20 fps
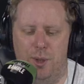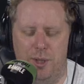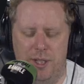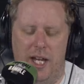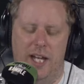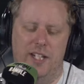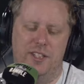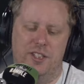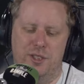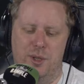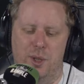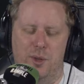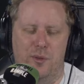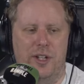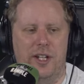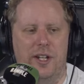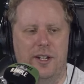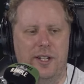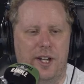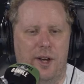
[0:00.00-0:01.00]
yeah, it's the sort of
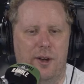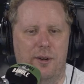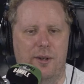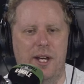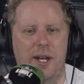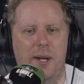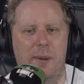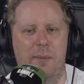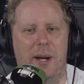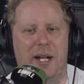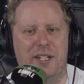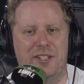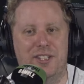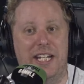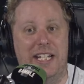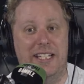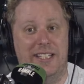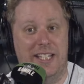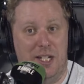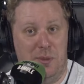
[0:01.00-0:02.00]
thing that you know Man
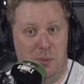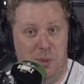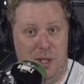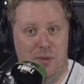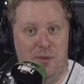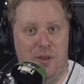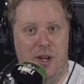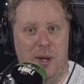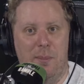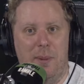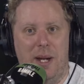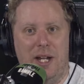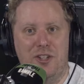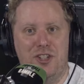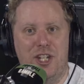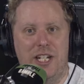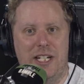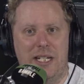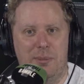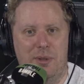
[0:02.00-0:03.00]
City did with uh,
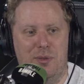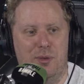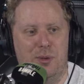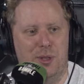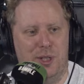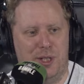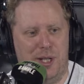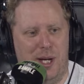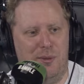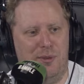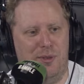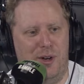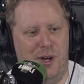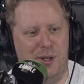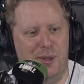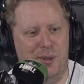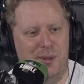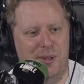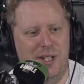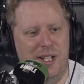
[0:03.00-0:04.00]
Mancini before the cup
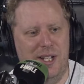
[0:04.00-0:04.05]
final.